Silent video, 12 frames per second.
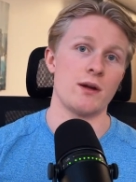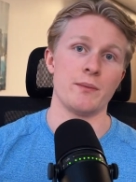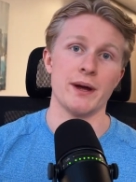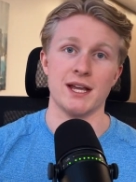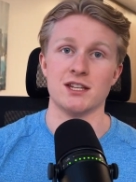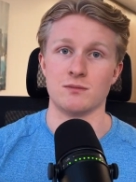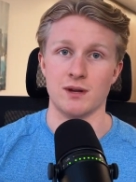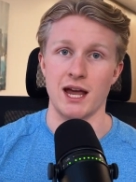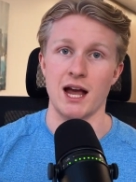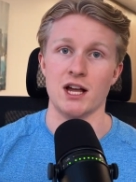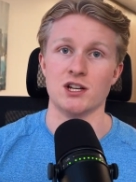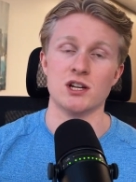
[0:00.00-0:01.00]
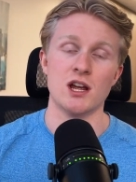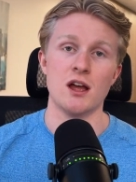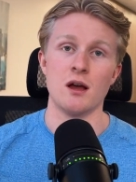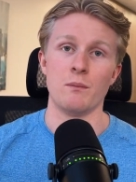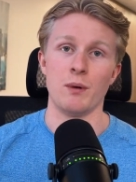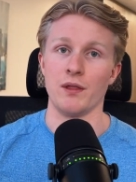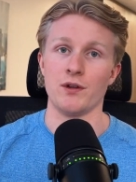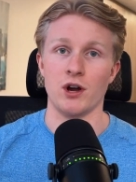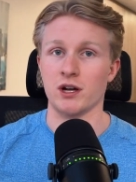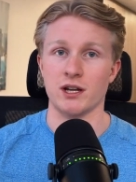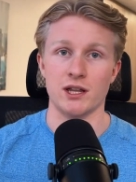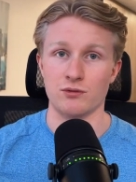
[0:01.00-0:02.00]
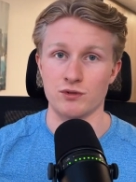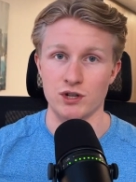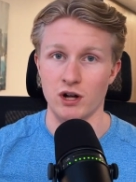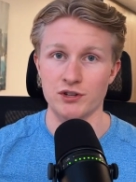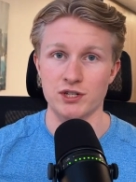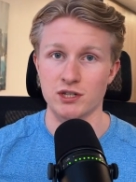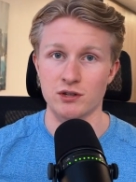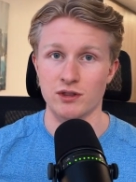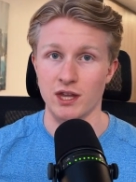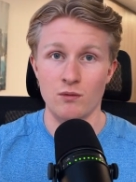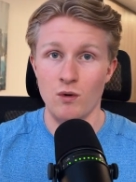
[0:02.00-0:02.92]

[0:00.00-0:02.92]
You might get some cash, but they're not going to get the results that they